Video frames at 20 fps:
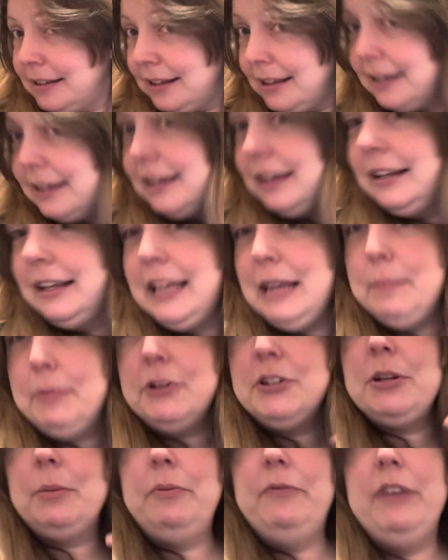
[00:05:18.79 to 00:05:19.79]
Gonna keep
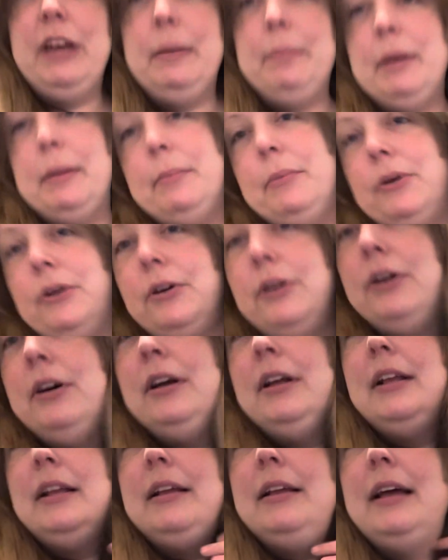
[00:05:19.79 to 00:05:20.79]
on top of it a bit
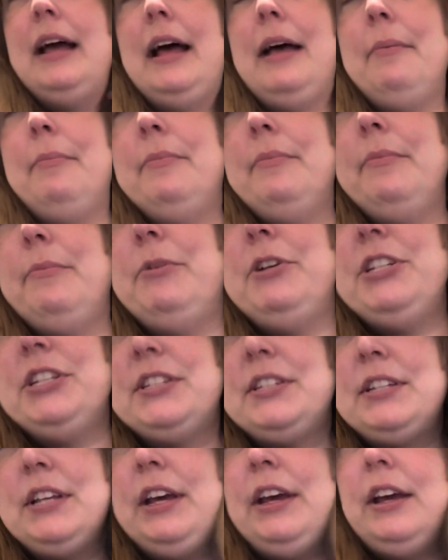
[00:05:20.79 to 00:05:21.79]
more. We
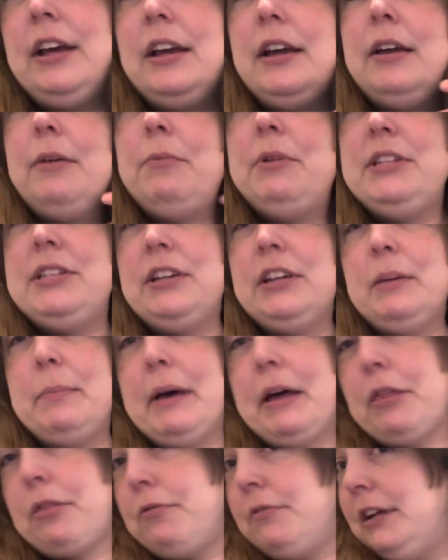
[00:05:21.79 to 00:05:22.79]
took
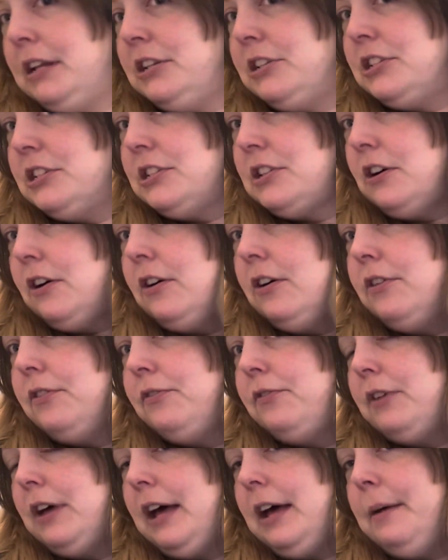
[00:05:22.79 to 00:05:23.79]
about 3 inches
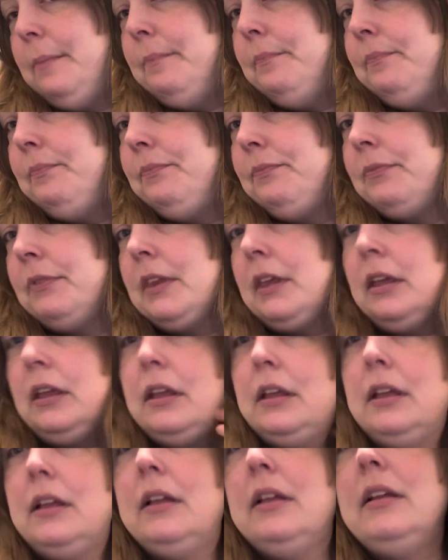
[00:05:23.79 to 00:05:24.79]
off. Oh,
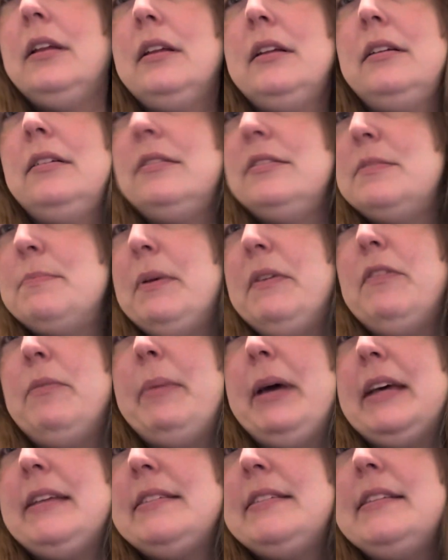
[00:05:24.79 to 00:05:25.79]
it's a bit of a
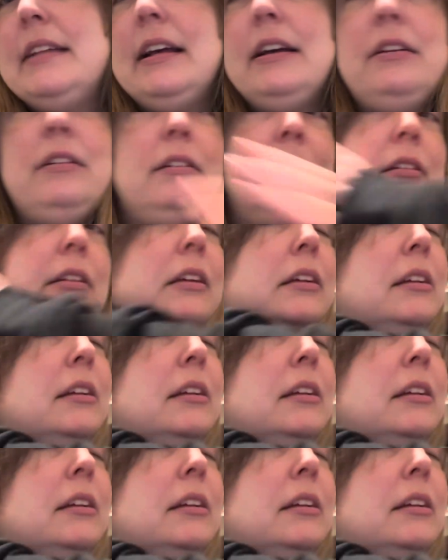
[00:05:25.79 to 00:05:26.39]
mess now.